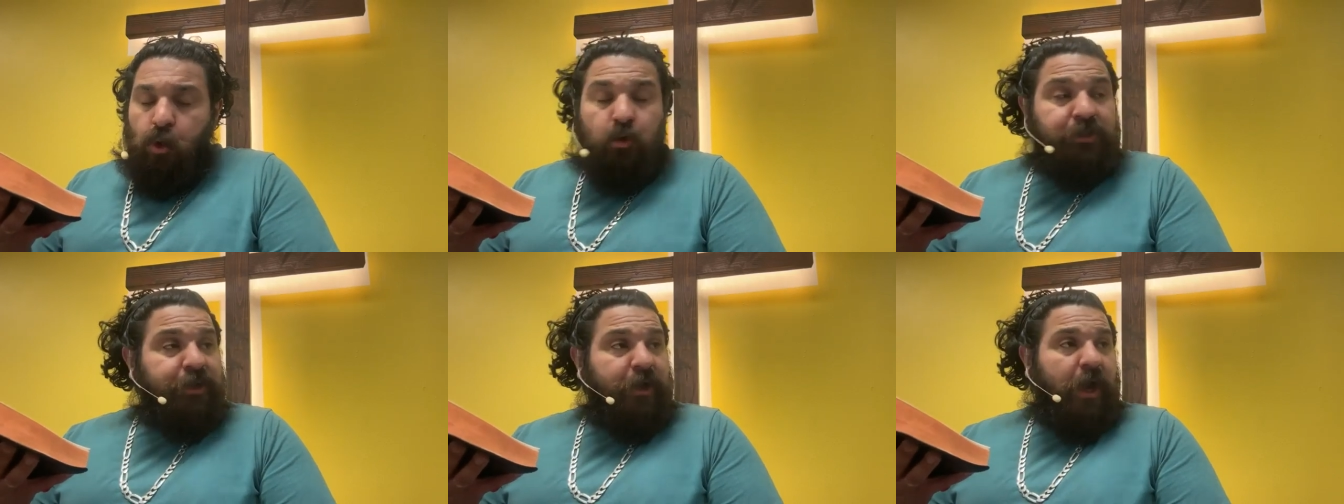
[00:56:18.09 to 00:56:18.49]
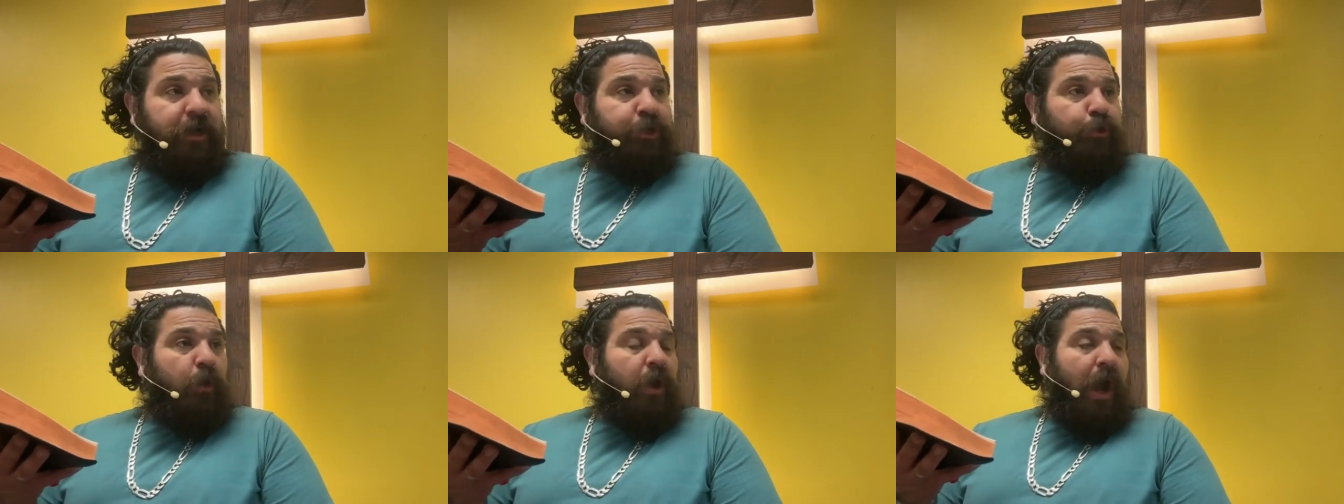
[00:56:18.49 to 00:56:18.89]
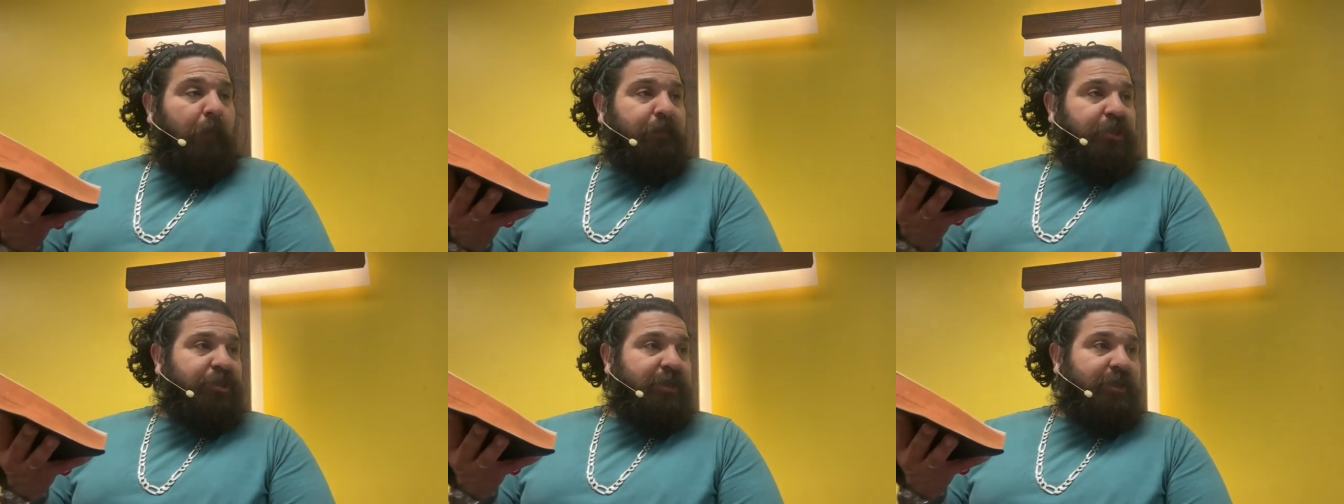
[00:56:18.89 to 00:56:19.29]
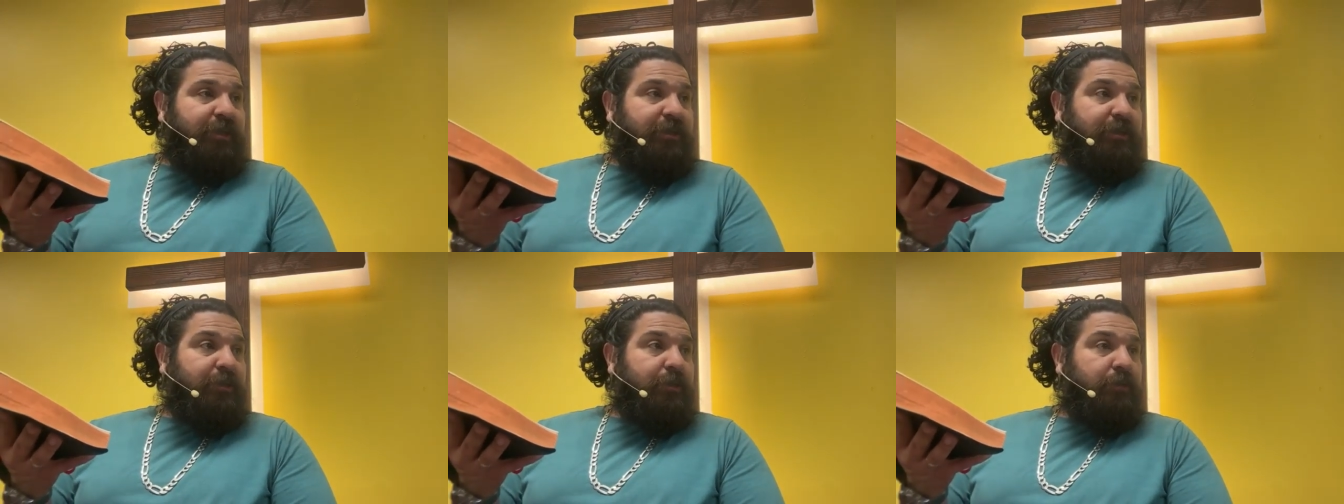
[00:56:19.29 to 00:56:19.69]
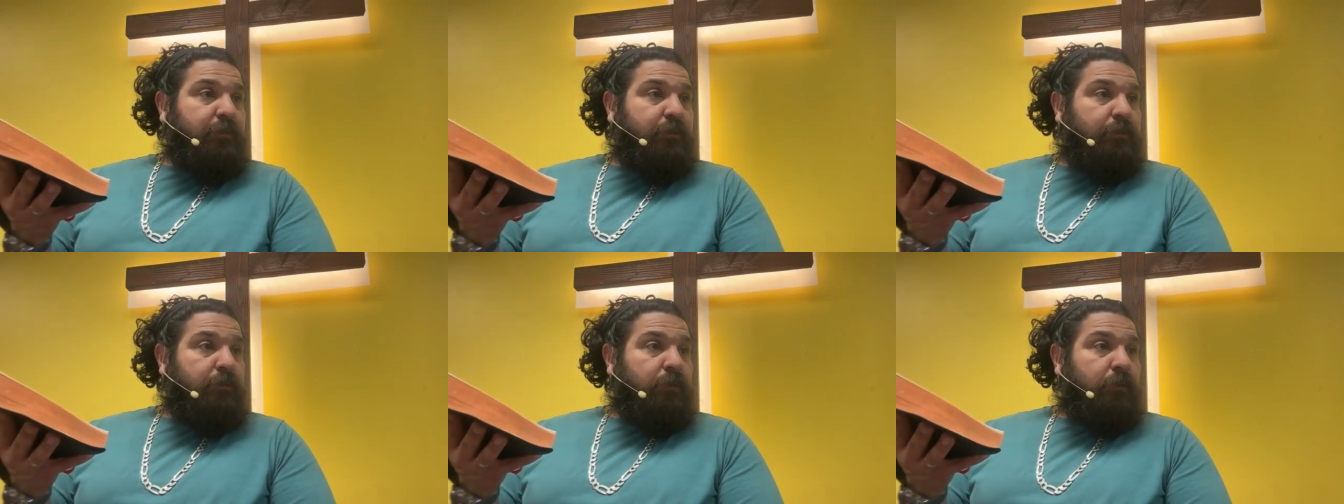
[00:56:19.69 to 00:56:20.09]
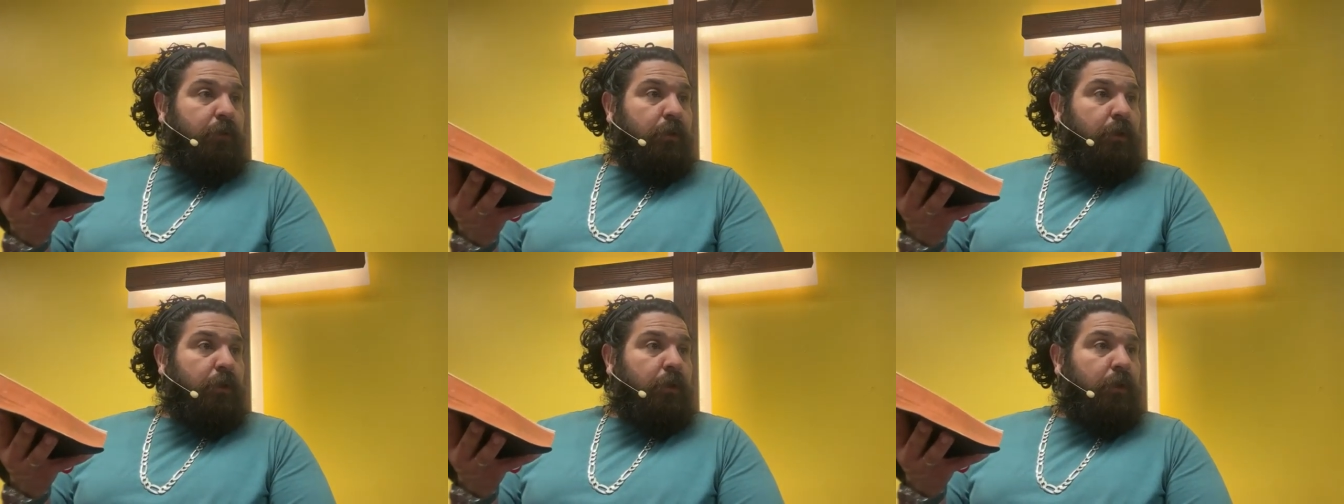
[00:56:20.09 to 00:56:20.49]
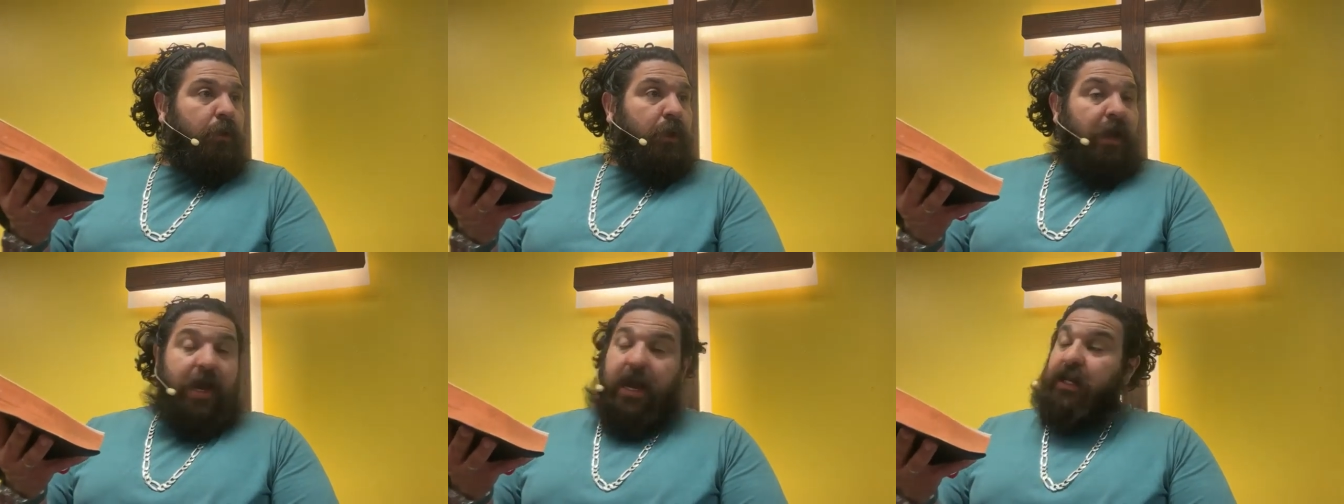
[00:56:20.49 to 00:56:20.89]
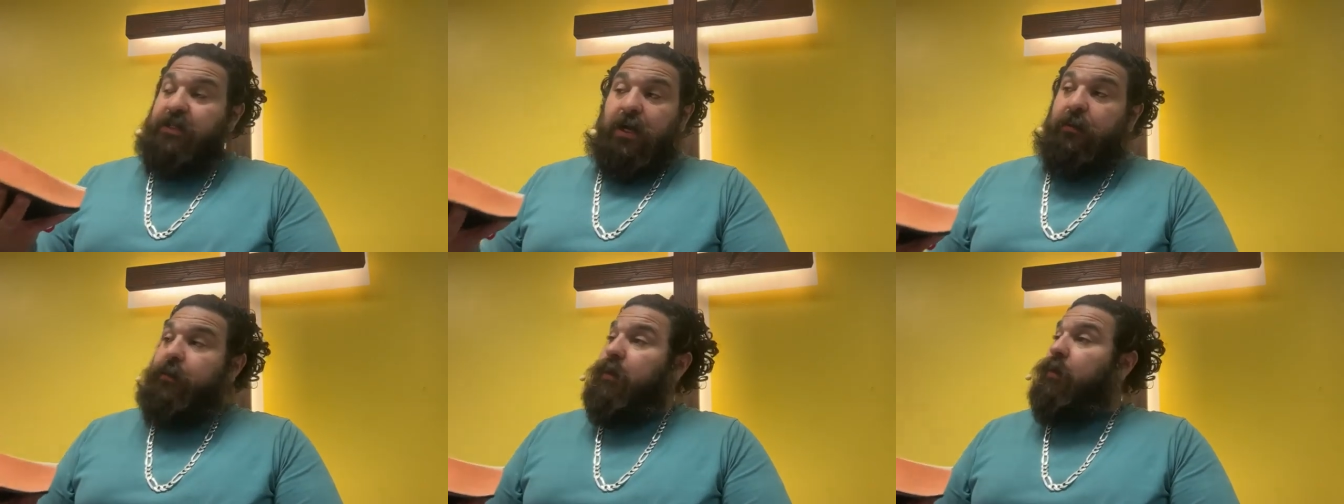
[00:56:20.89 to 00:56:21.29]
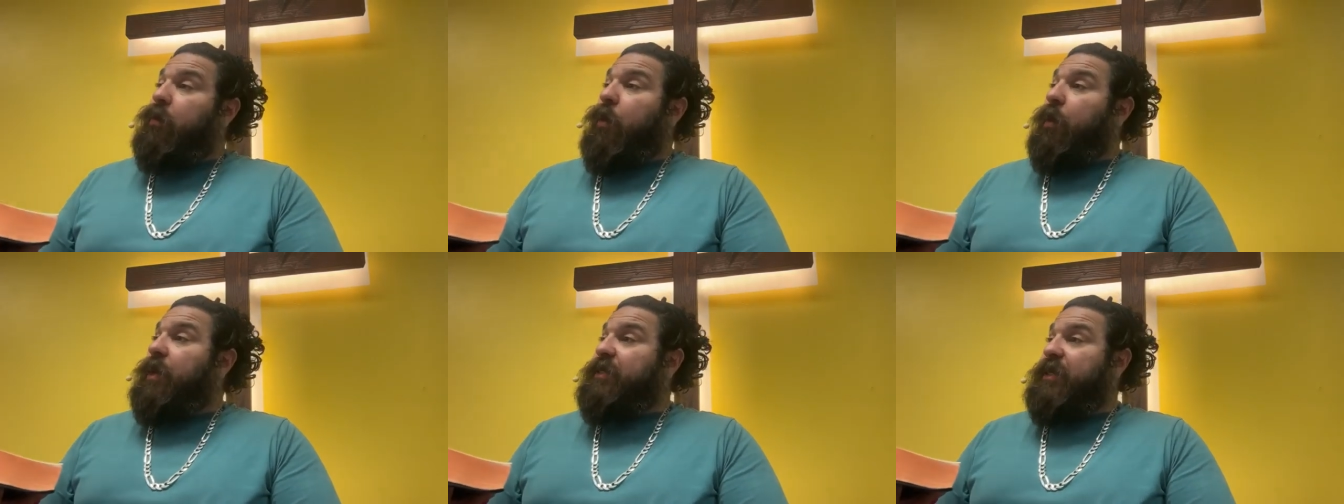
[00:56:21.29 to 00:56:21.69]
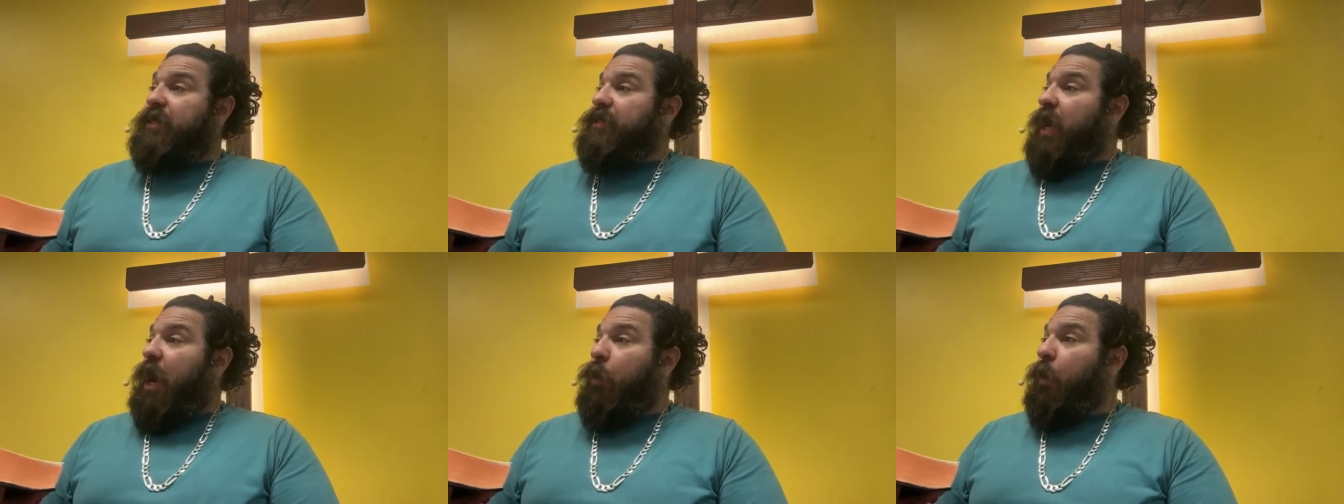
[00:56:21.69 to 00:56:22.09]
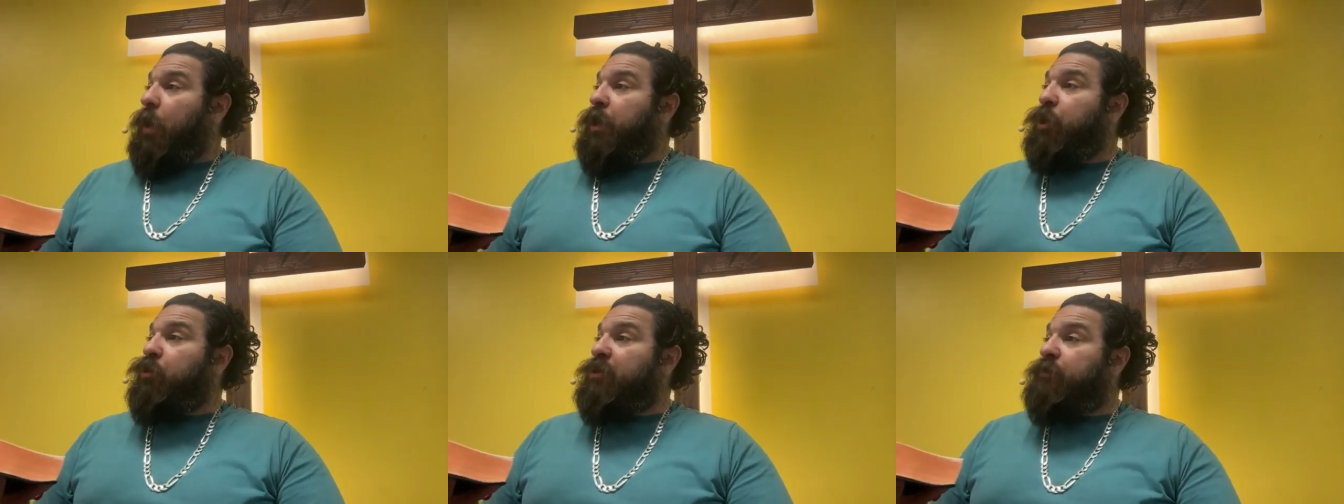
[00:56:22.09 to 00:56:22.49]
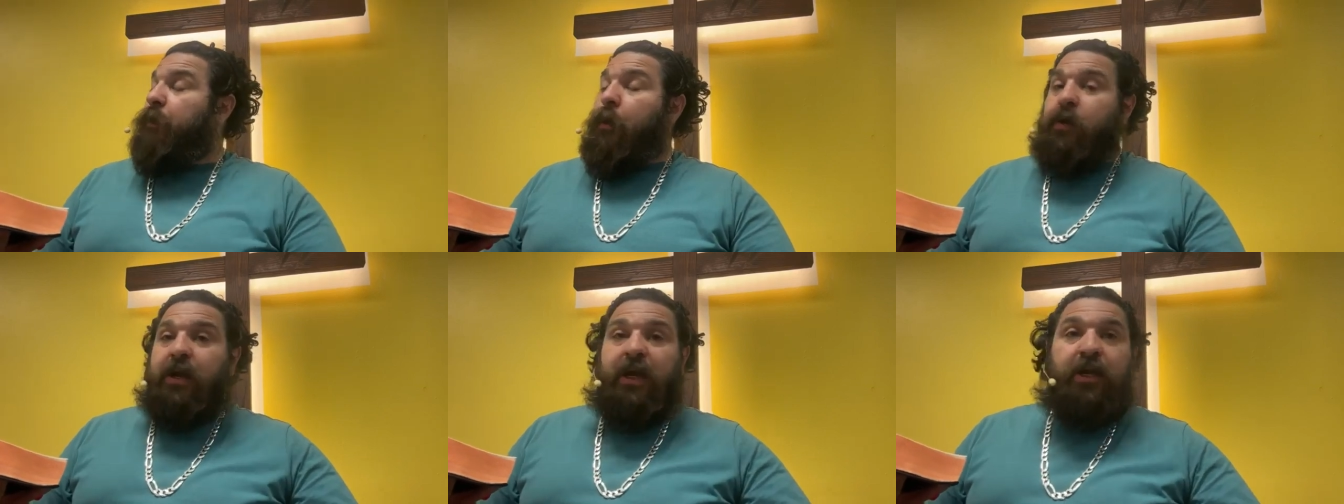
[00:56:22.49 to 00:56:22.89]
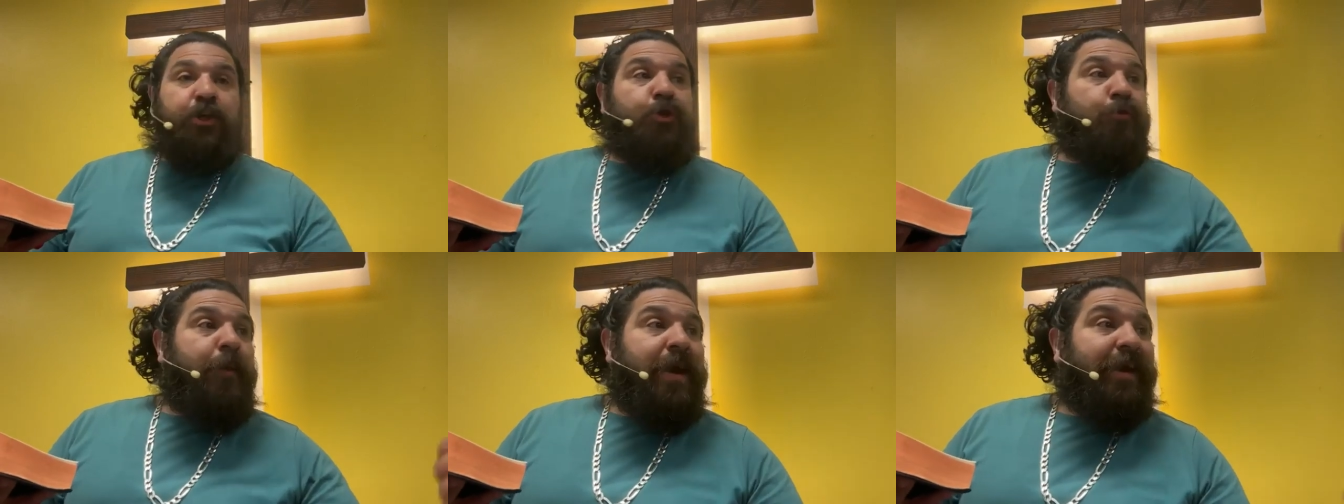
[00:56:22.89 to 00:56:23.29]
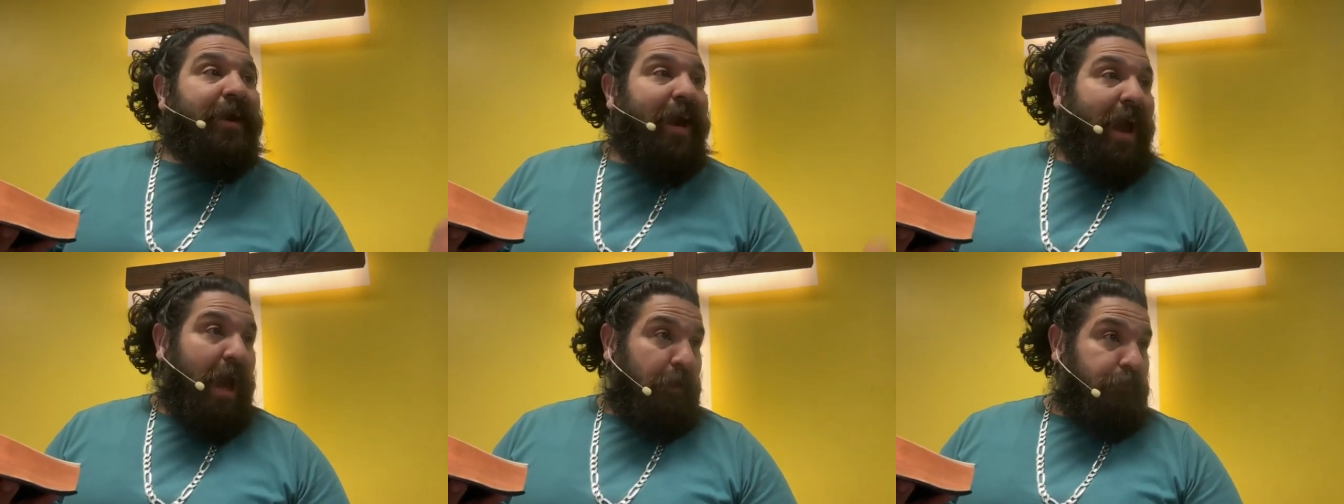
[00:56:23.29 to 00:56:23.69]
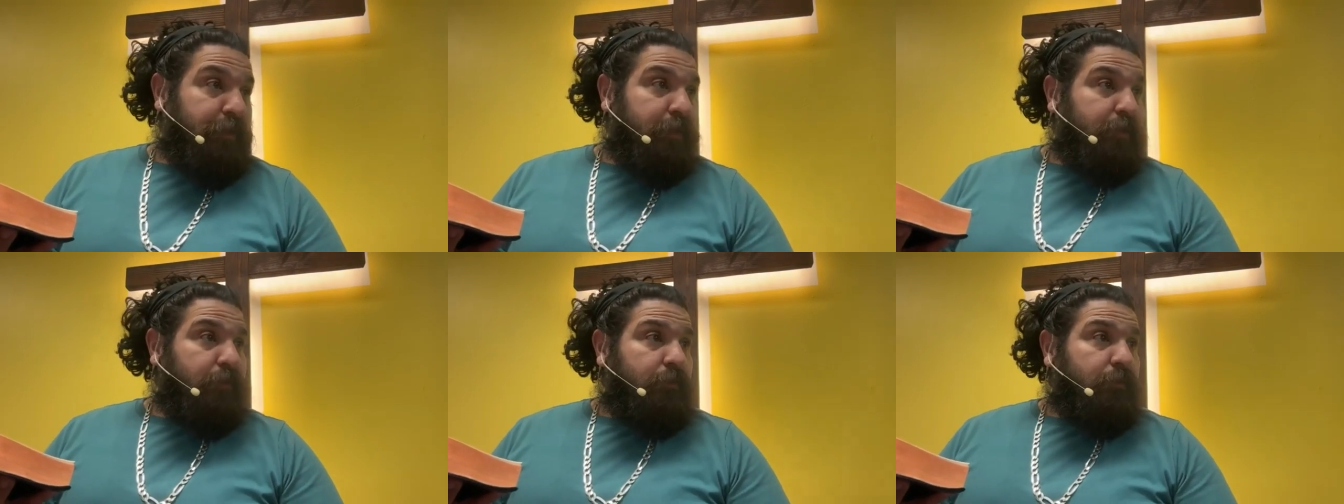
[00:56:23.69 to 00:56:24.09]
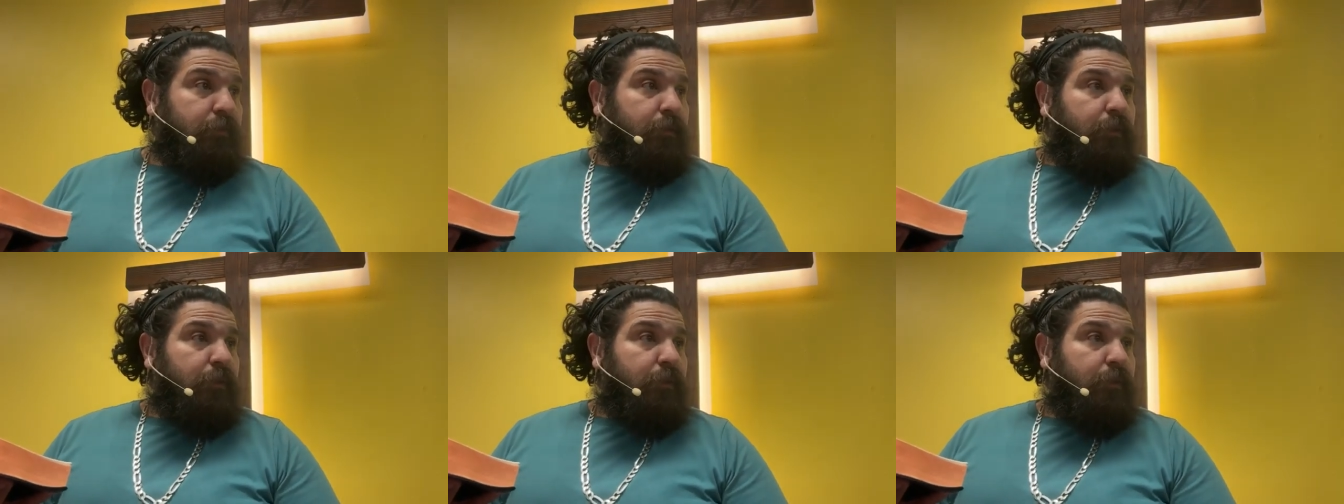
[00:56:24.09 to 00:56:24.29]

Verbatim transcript: Who's it on to accomplish this? It's on the Lord. He says, Yahweh, you spoke it, you make it happen.